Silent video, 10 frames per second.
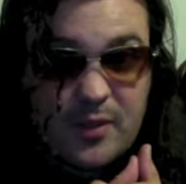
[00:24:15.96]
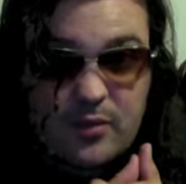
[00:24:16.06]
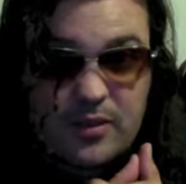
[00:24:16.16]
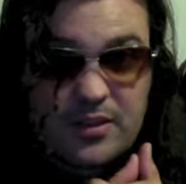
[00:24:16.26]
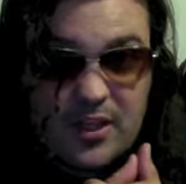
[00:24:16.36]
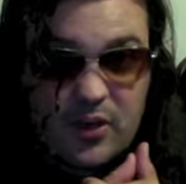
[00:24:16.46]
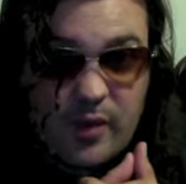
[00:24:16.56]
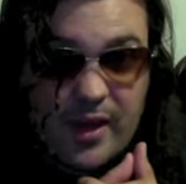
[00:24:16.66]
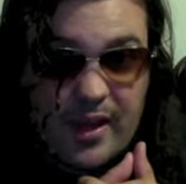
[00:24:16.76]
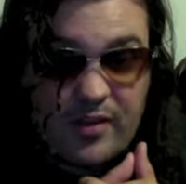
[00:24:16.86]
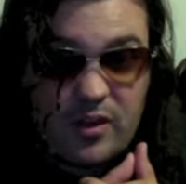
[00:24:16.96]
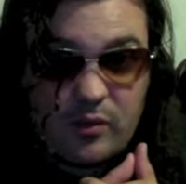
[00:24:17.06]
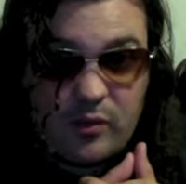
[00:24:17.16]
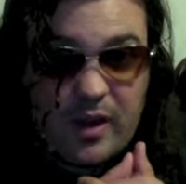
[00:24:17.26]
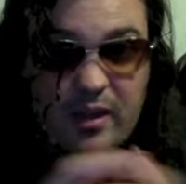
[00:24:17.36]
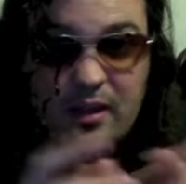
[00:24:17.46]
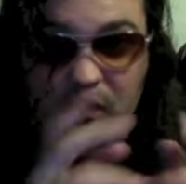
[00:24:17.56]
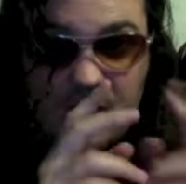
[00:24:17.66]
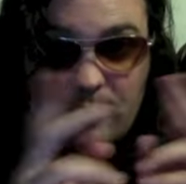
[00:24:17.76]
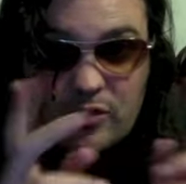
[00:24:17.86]
the T-Rex, the
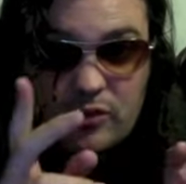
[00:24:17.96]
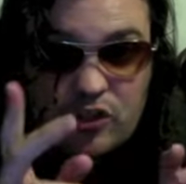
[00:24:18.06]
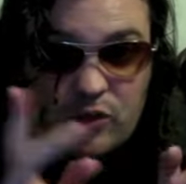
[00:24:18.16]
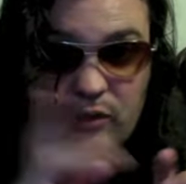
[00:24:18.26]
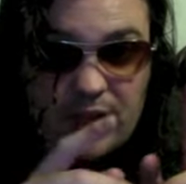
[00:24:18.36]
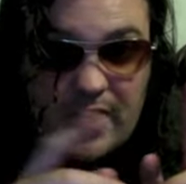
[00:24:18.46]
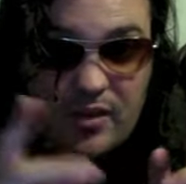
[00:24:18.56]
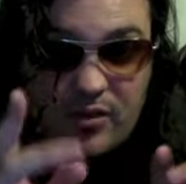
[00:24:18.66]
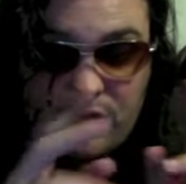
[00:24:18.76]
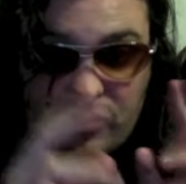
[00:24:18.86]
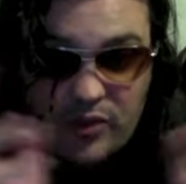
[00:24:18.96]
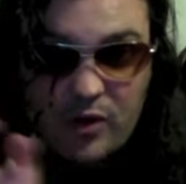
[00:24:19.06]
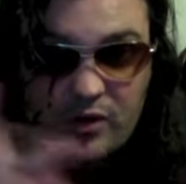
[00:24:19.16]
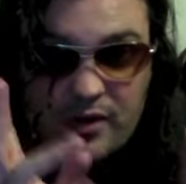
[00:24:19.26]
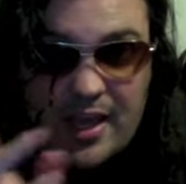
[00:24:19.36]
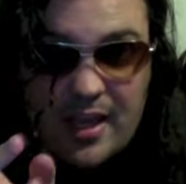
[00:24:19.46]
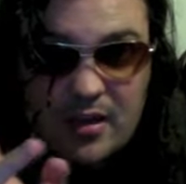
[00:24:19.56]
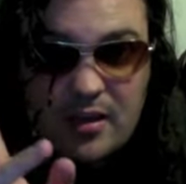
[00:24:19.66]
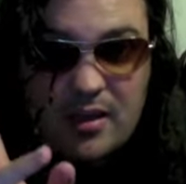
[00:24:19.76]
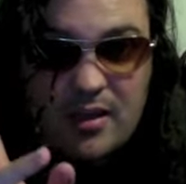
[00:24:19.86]
raptors shooting lasers, or the
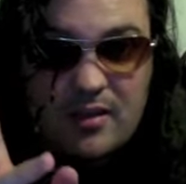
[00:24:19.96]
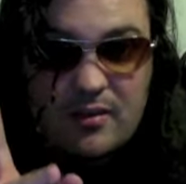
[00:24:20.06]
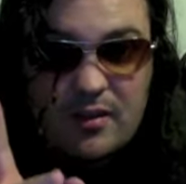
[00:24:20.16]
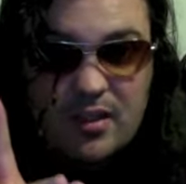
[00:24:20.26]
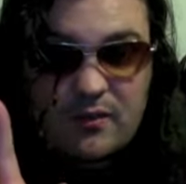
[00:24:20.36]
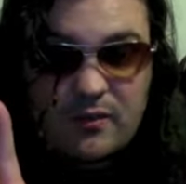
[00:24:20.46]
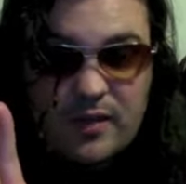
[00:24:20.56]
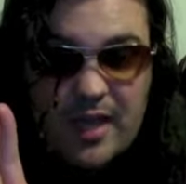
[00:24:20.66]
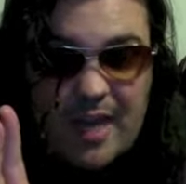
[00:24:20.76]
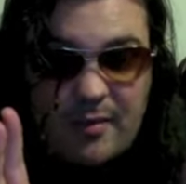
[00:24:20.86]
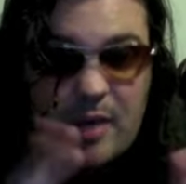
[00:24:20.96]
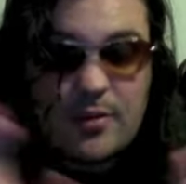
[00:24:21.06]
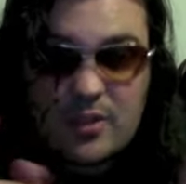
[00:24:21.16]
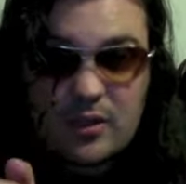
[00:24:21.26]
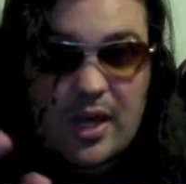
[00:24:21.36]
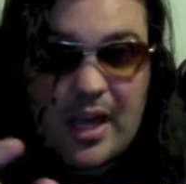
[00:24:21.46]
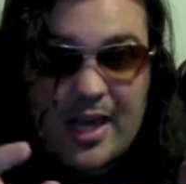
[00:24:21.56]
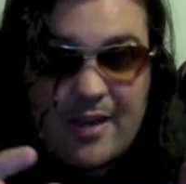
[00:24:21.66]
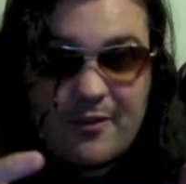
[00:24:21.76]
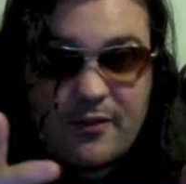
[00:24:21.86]
arcade gang coming to
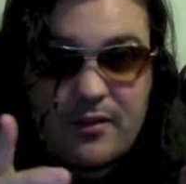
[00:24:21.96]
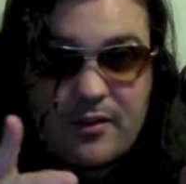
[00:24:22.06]
life,